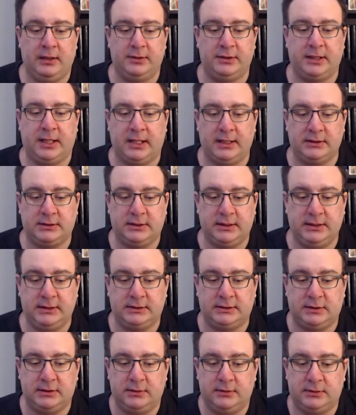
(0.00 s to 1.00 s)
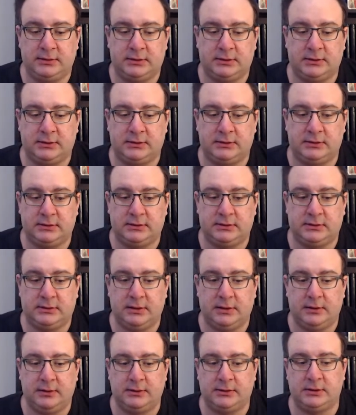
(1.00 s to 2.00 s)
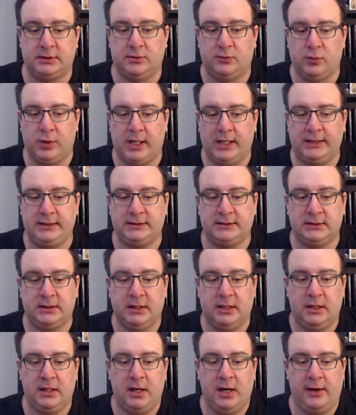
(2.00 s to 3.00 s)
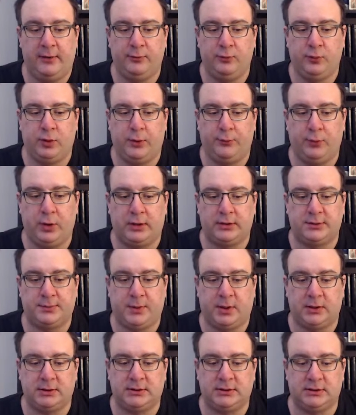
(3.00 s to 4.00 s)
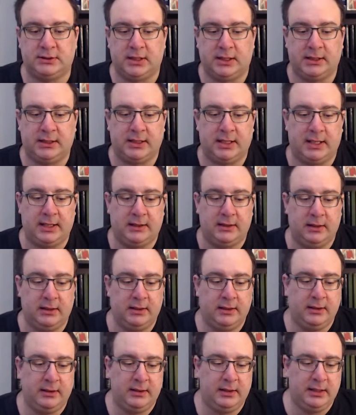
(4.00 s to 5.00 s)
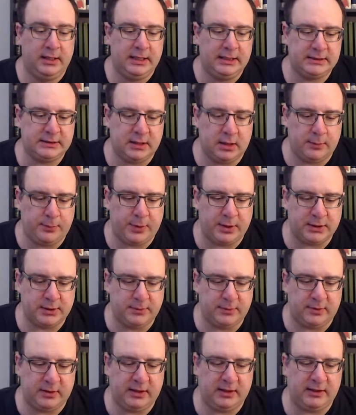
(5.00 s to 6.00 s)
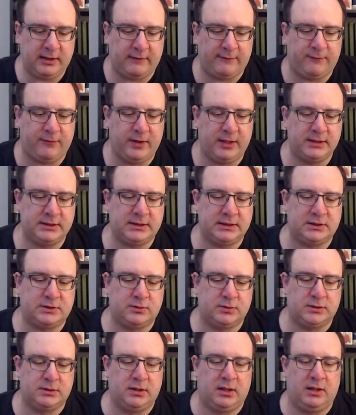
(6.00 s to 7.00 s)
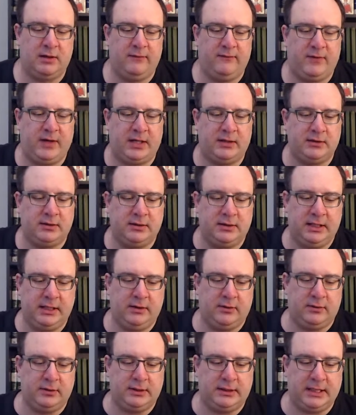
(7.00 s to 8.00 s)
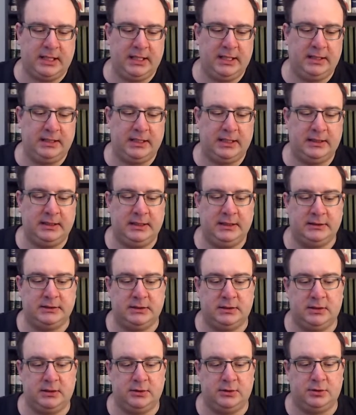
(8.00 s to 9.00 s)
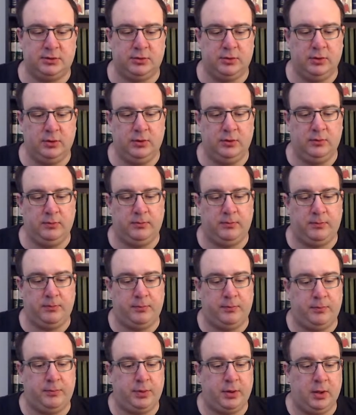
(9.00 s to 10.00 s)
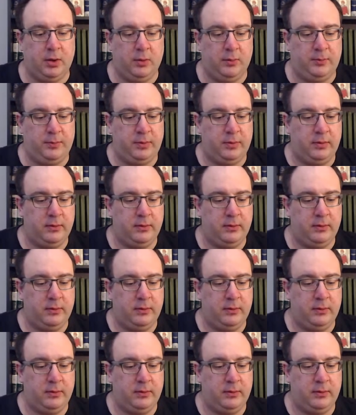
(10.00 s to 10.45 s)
diocese to write responses like that. Is there a possibility that Francis was not validly ordained and isn't a true pope?